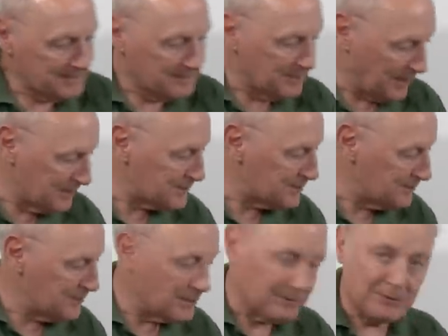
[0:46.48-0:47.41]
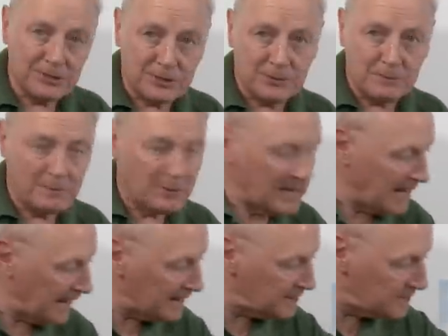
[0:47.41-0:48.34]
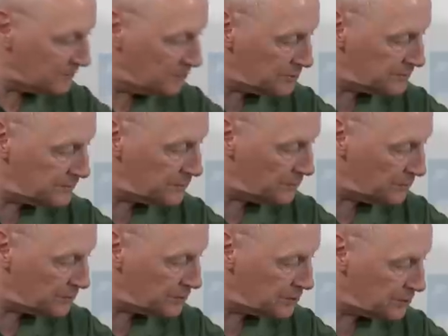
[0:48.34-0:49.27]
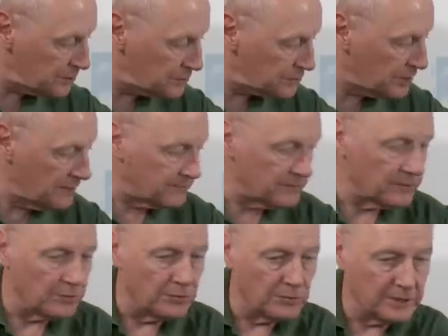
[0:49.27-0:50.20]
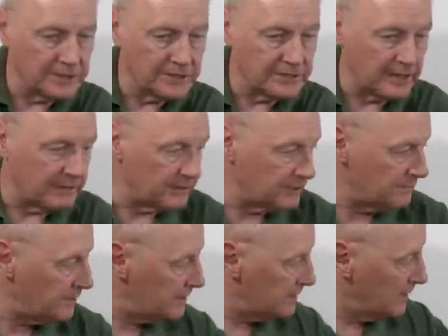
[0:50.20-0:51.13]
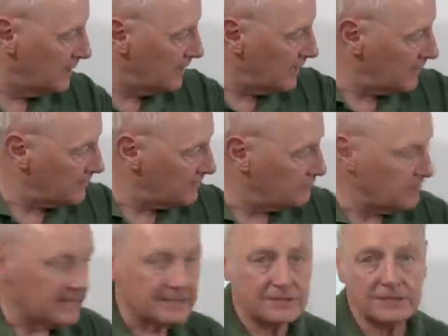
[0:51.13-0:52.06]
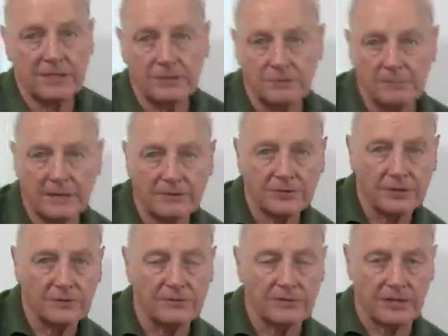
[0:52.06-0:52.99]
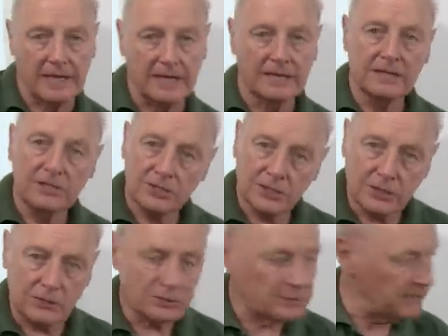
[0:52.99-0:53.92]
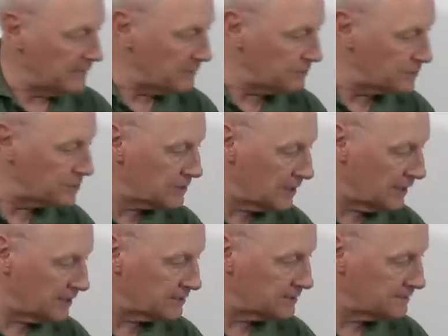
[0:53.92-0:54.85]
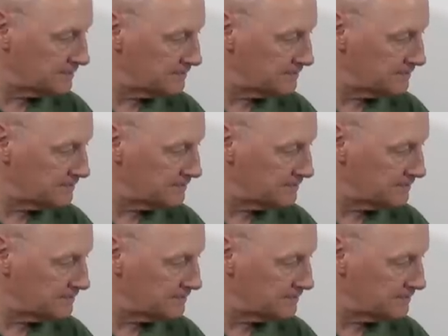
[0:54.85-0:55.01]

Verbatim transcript: But the original plan was, of course, to cover all this area in, and the red tunnel mouth over there shows where that would start.